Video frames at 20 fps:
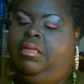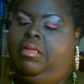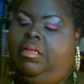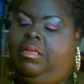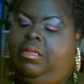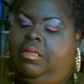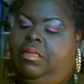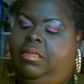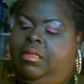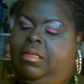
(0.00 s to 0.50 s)

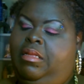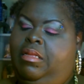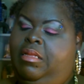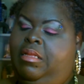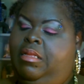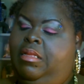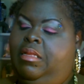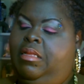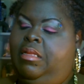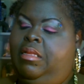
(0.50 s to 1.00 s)

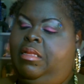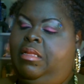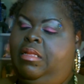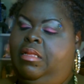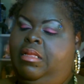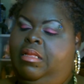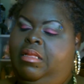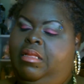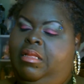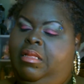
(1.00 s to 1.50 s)

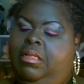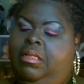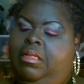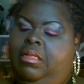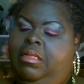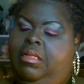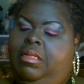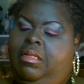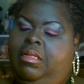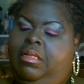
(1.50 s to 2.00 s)

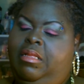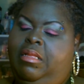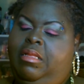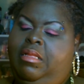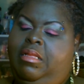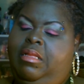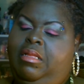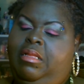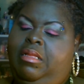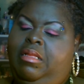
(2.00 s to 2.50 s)
Nothing is said.